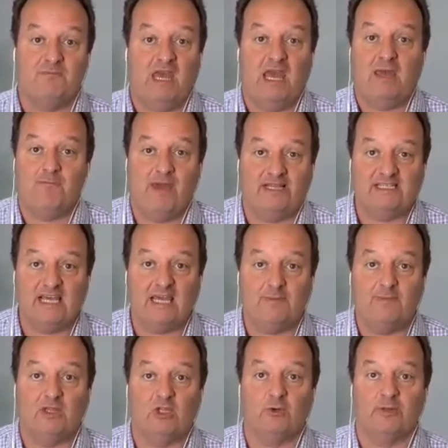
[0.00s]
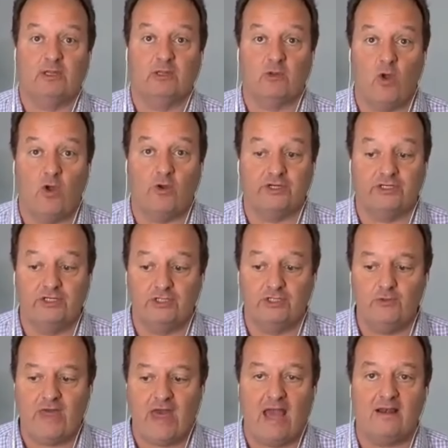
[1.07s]
It may take me a little bit longer to
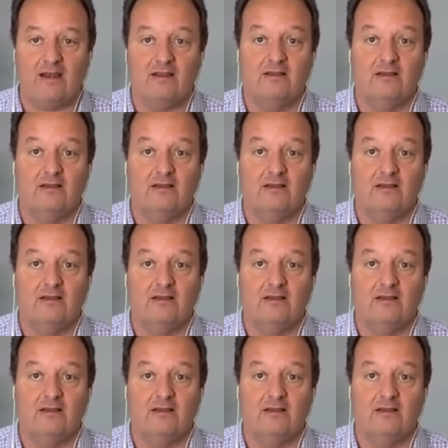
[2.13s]
do that